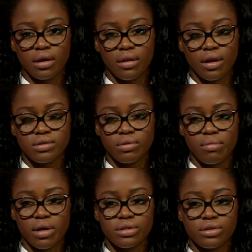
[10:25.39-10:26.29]
And that's what
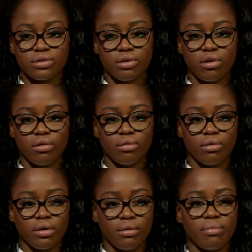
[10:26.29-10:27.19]
makes it so
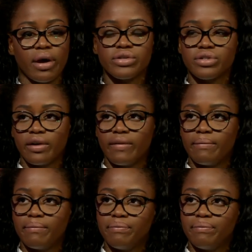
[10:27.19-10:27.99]
passionate.